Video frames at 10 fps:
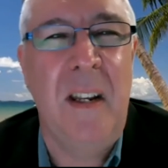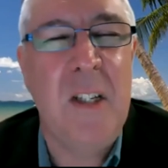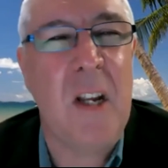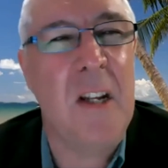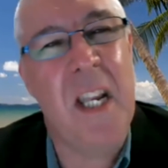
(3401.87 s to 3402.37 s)

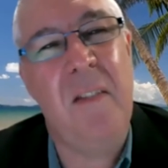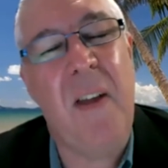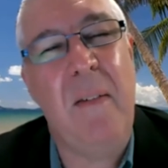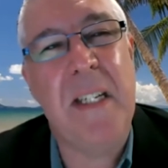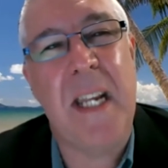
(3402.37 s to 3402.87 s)
So instead of
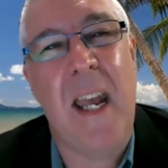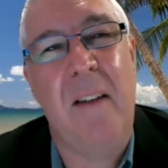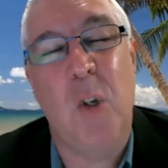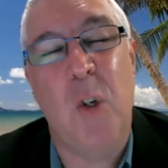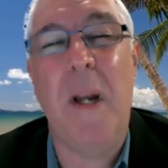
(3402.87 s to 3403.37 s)
having to
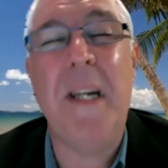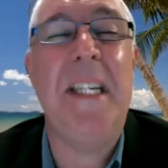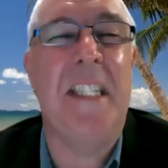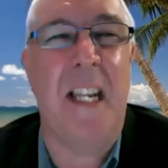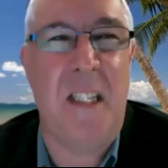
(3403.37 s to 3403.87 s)
have 20
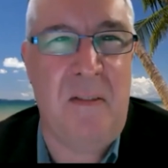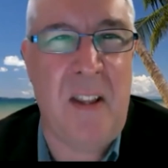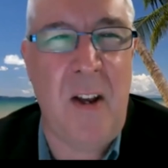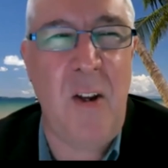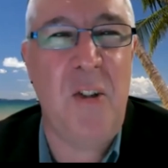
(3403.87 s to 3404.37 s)
sets of
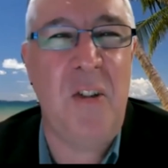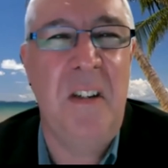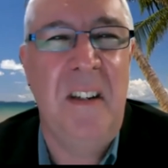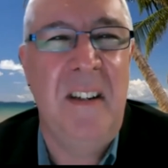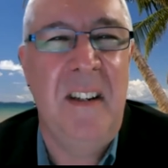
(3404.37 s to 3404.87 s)
those,
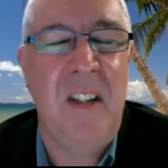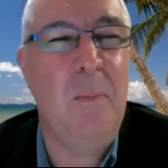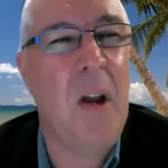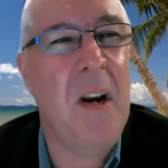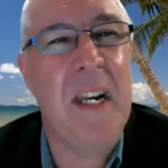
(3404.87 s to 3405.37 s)
you
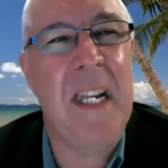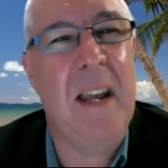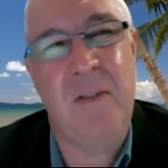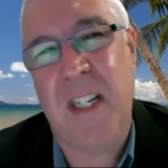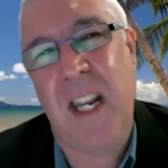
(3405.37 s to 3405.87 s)
might only
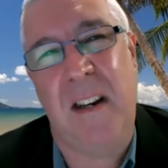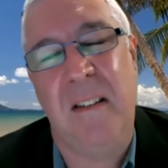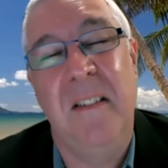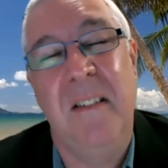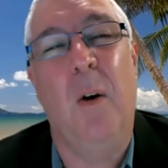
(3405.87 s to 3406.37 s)
have
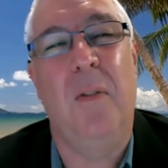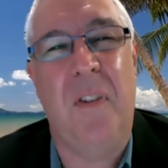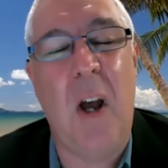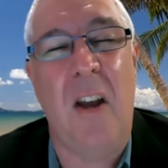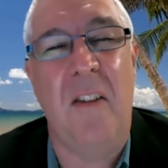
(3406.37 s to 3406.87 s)
10 or
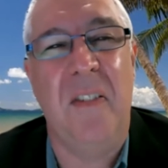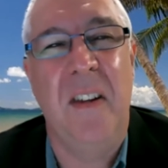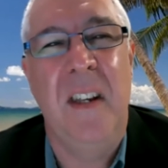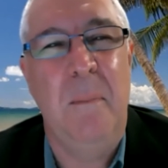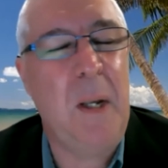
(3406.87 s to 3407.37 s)
five
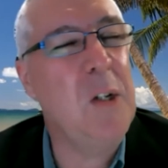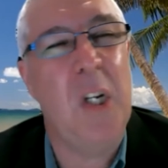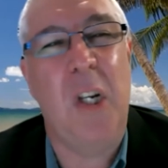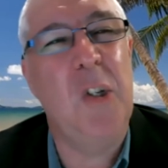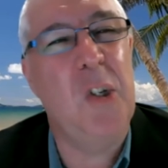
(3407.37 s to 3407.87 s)
because
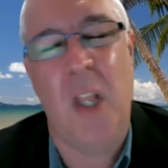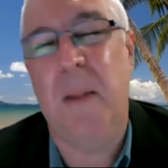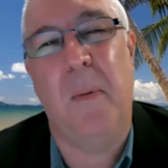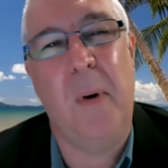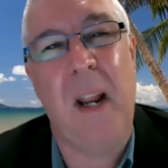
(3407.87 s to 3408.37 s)
you can turn
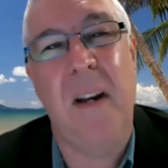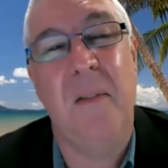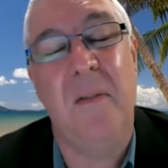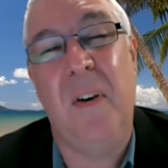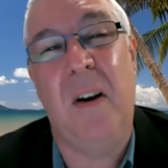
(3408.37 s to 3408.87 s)
them around
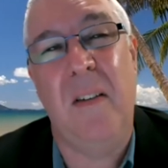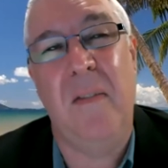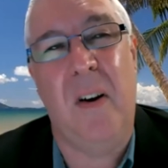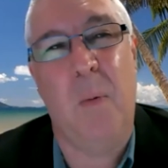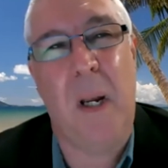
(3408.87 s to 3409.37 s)
very,
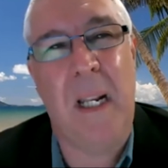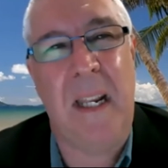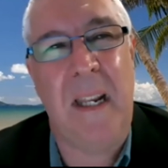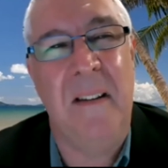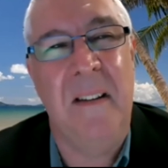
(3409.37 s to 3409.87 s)
very quickly